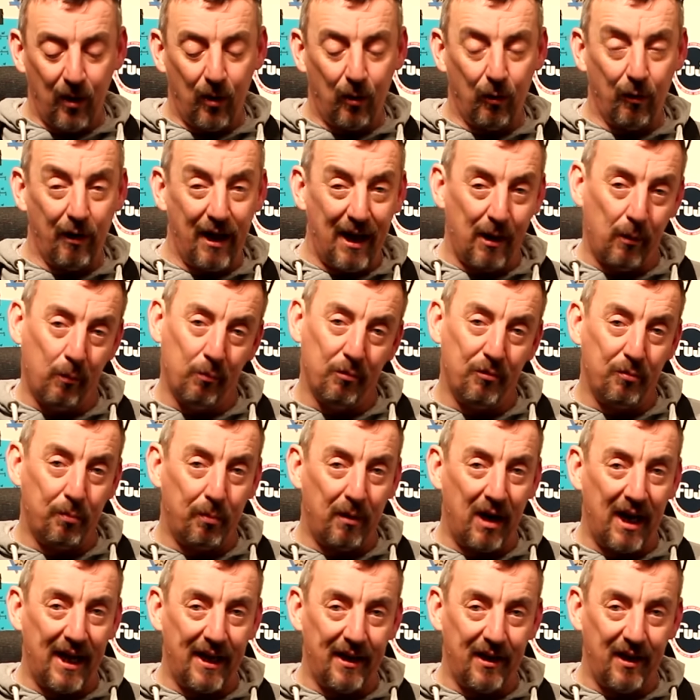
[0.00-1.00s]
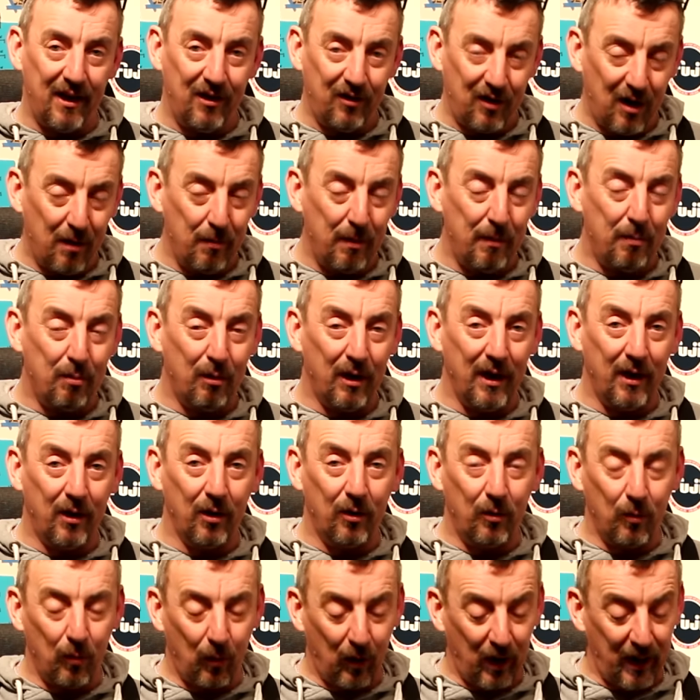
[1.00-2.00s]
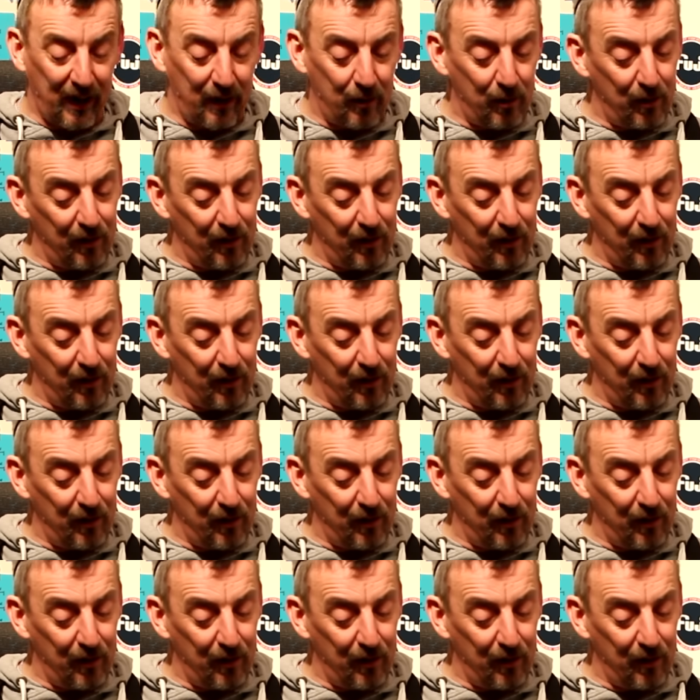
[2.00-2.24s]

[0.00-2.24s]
or an Alps brand, it's going to be pretty good quality,